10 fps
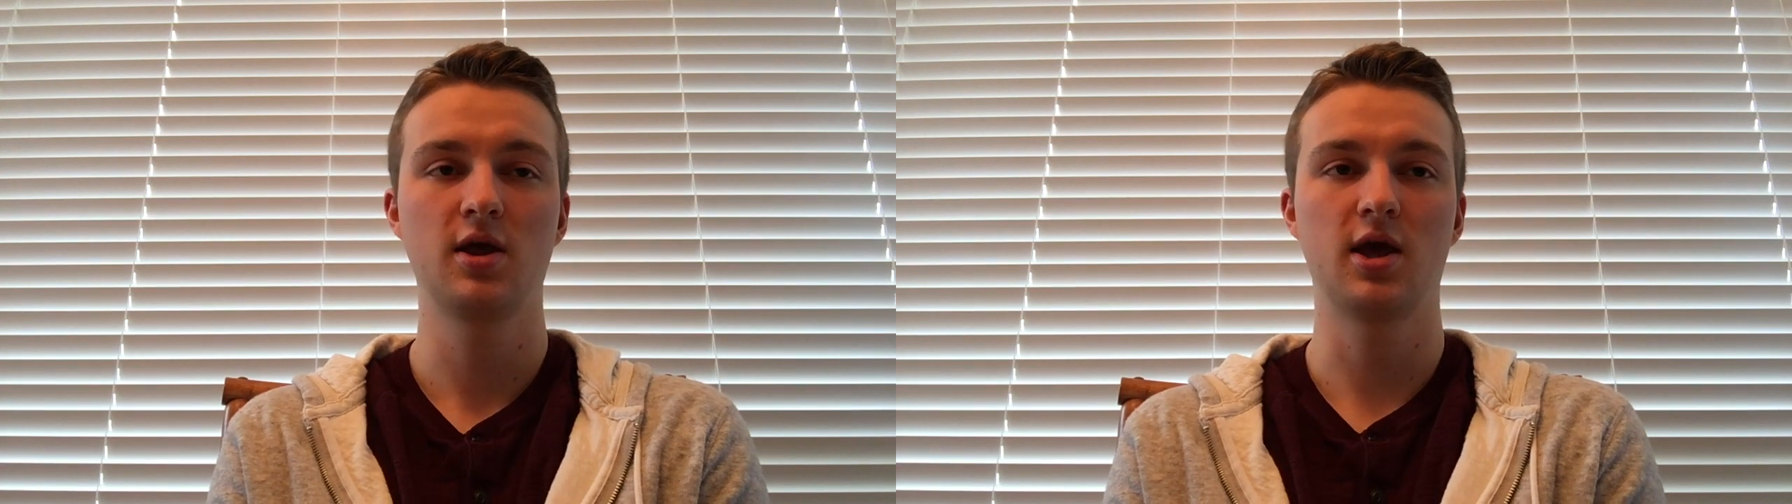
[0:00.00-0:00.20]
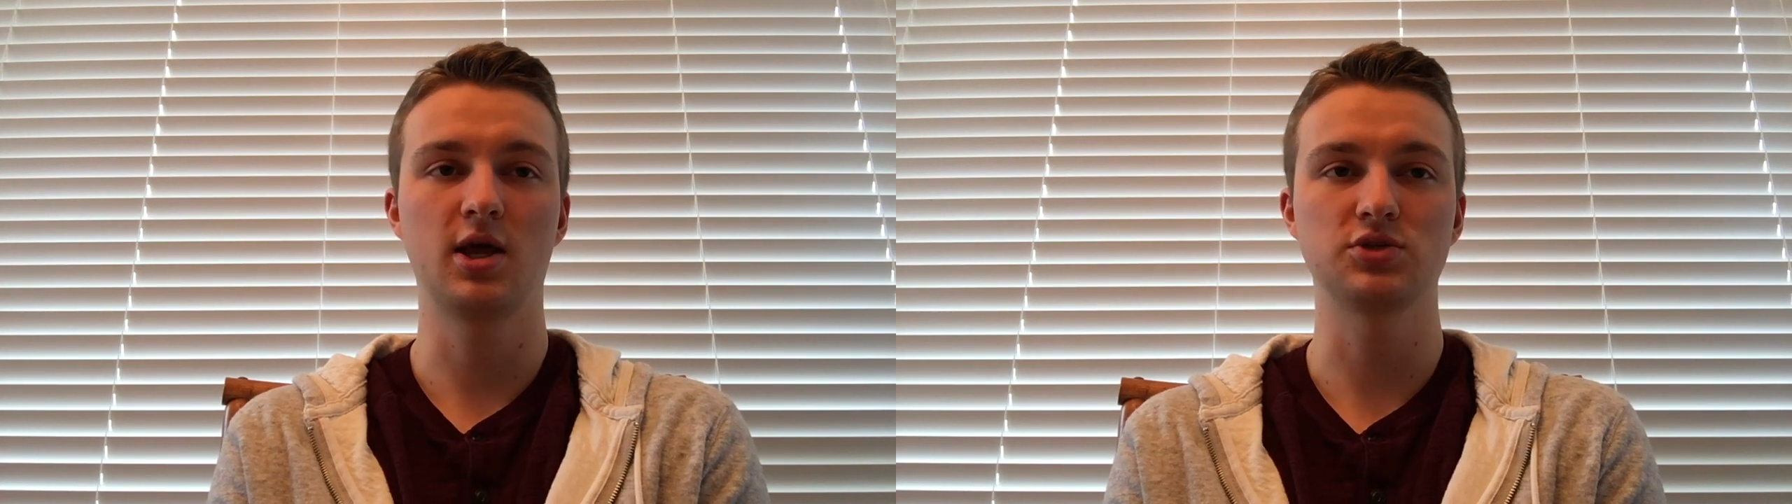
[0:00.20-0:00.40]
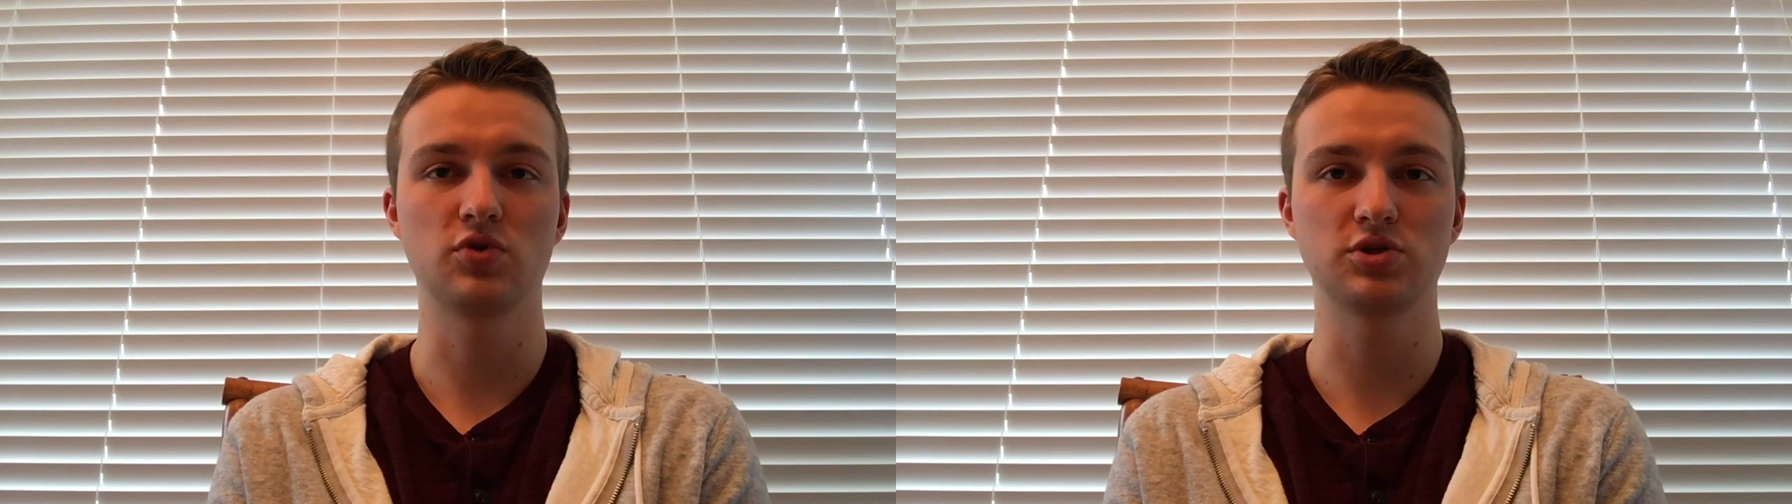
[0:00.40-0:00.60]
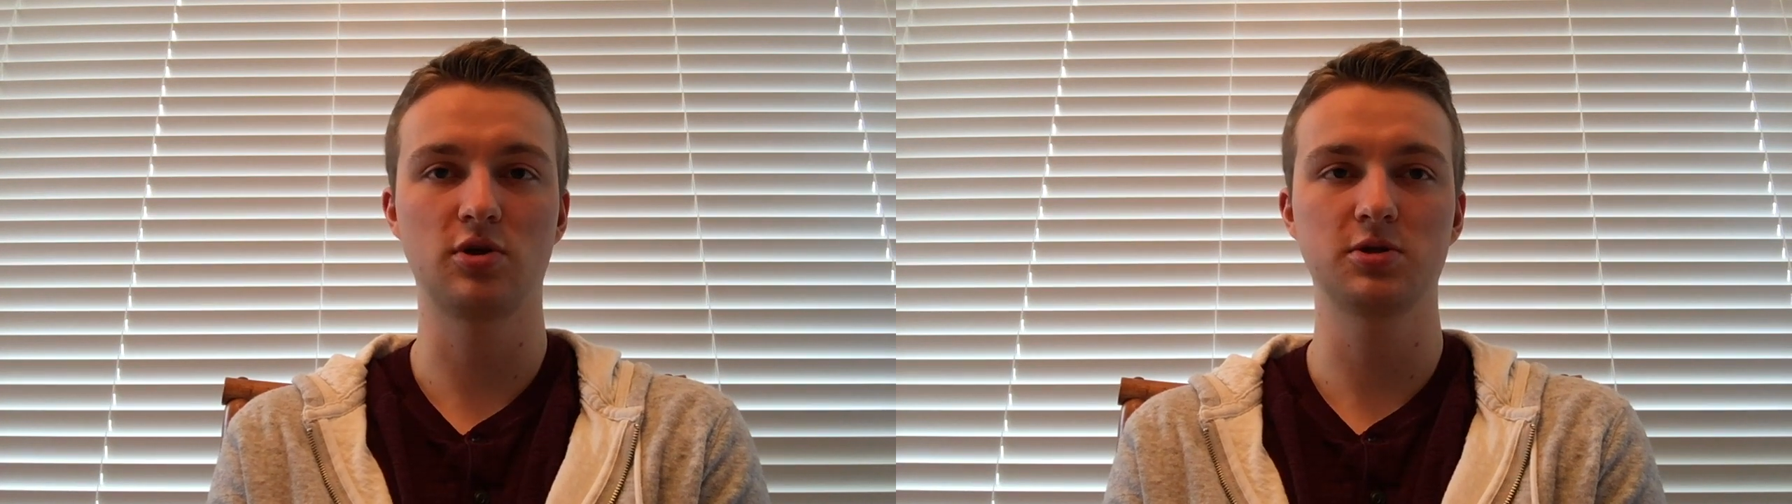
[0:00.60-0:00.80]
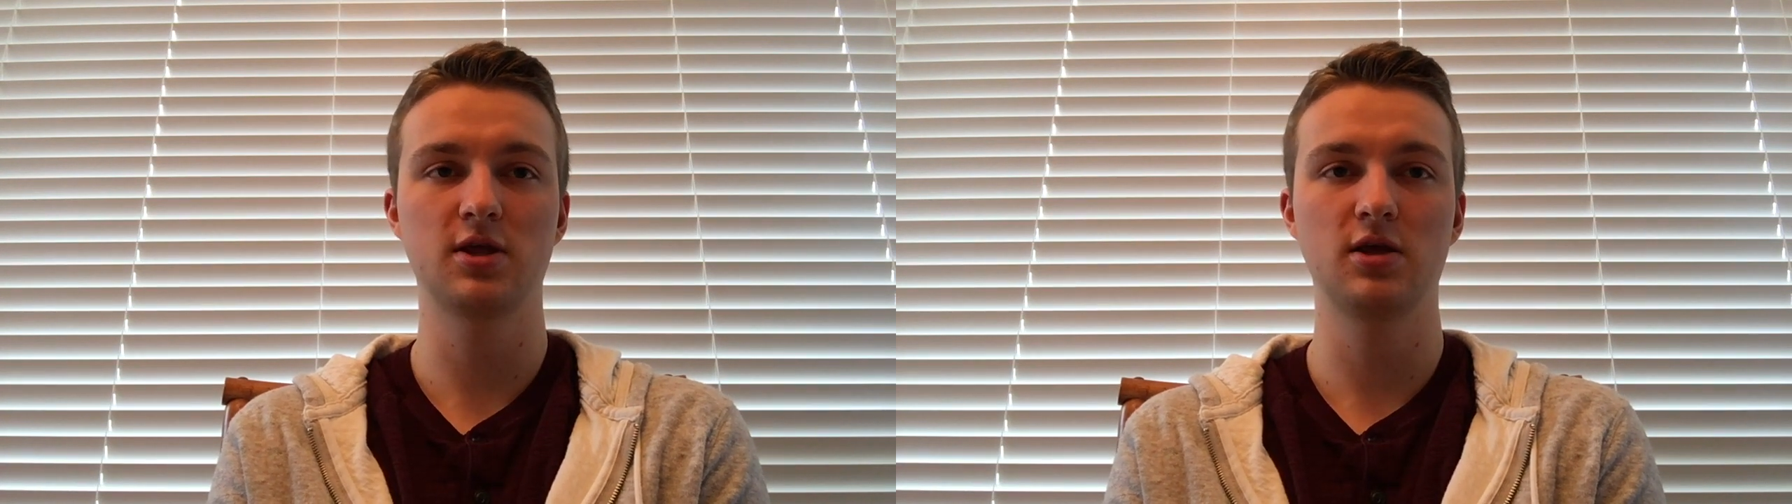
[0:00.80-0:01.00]
and as a
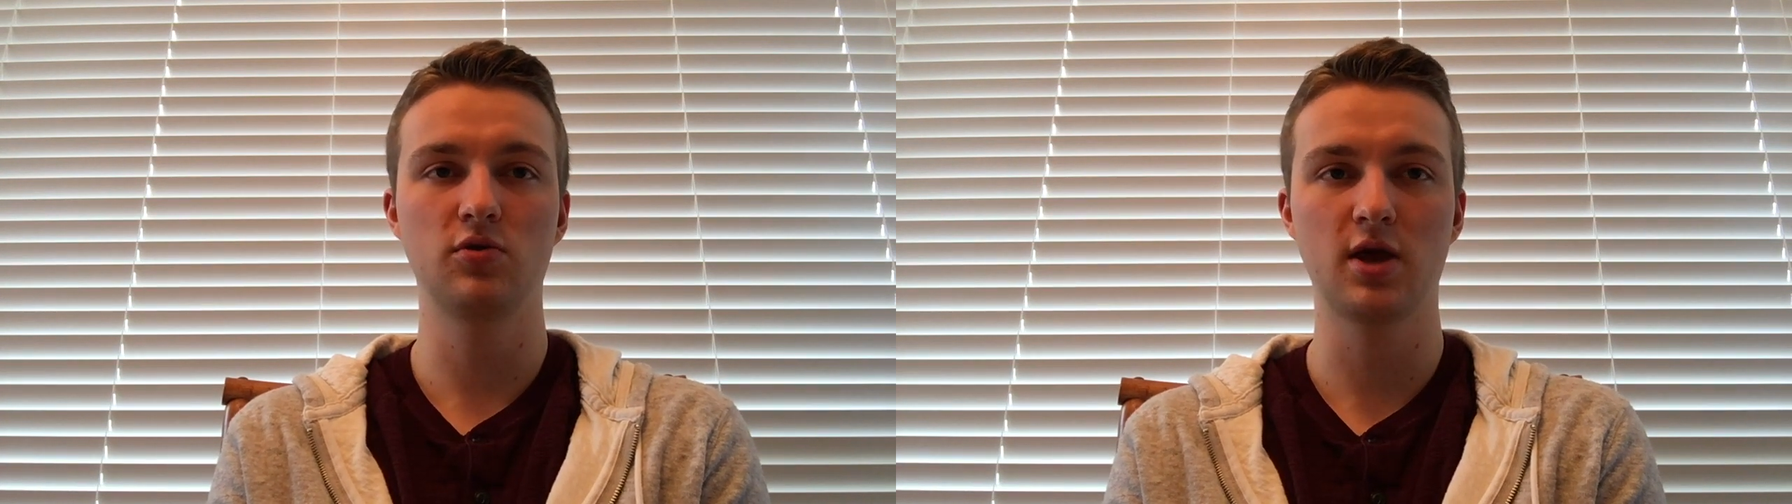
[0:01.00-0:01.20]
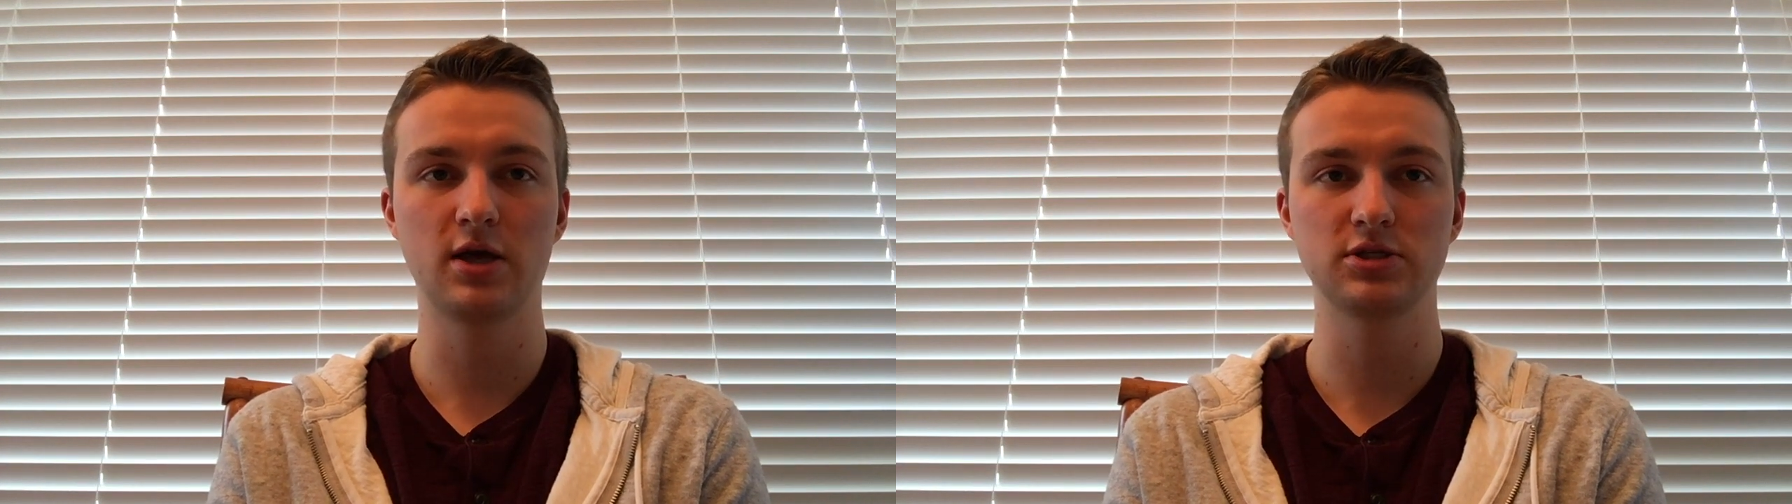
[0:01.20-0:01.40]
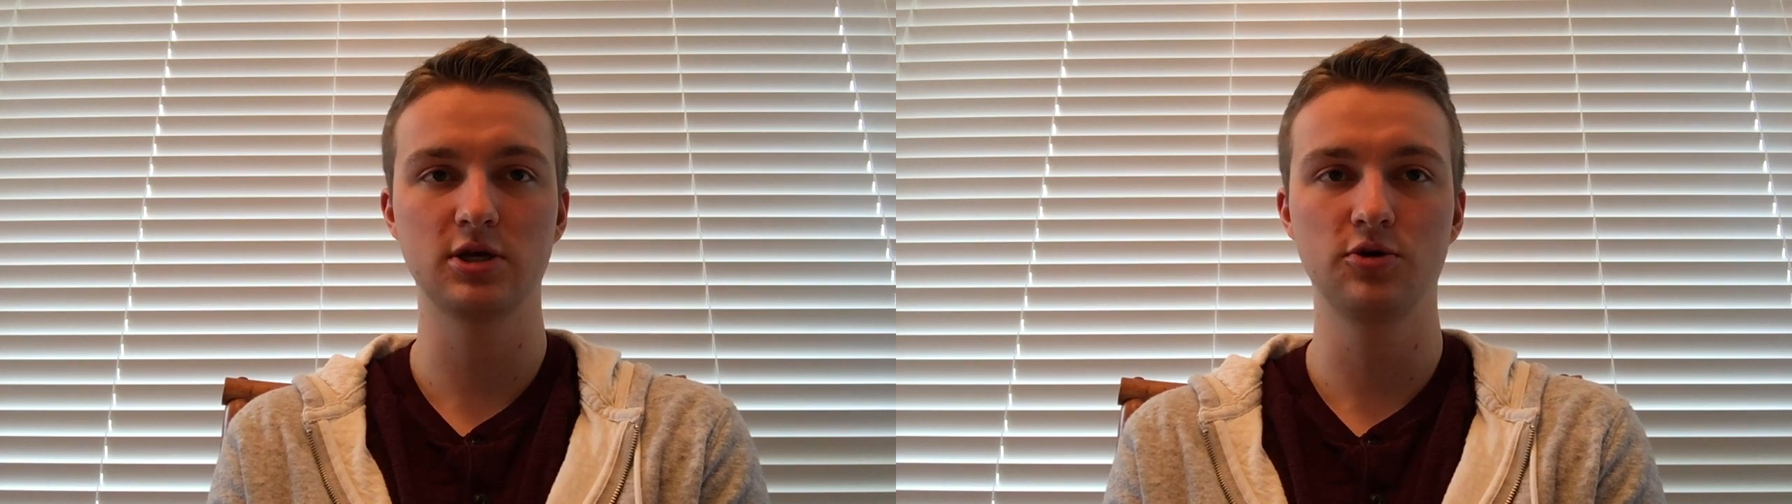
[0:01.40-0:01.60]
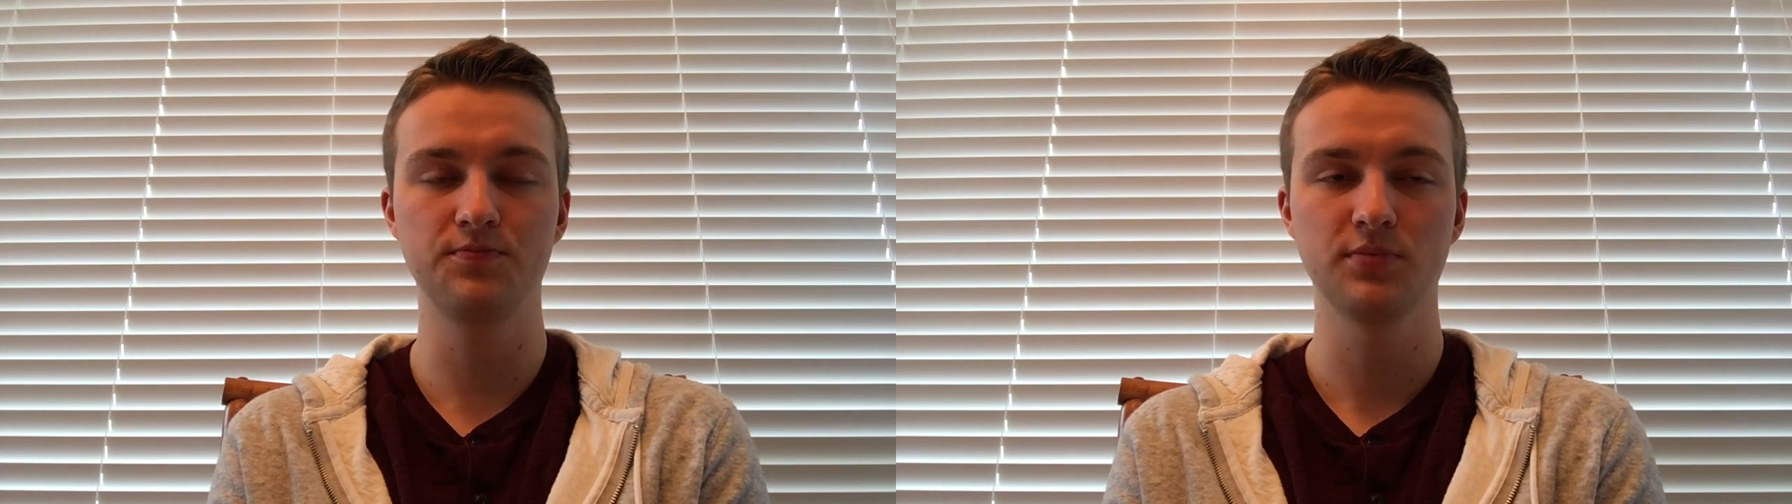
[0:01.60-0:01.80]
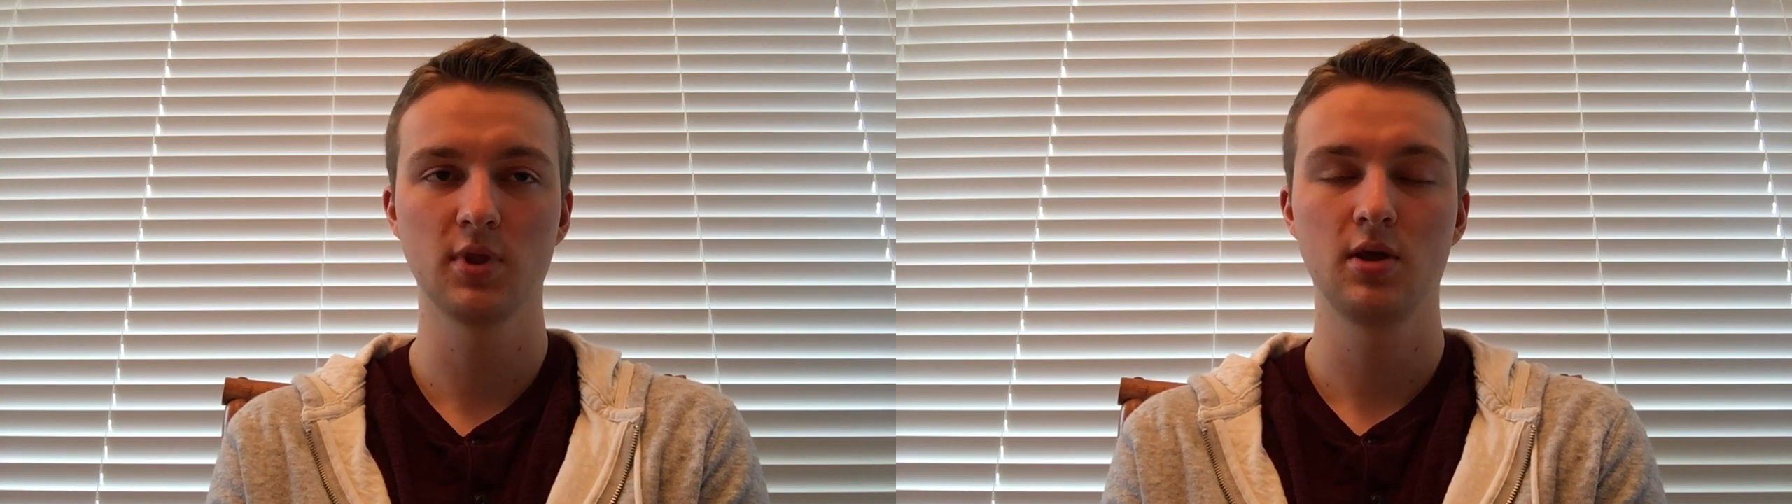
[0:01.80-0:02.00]
result of that, you gas out.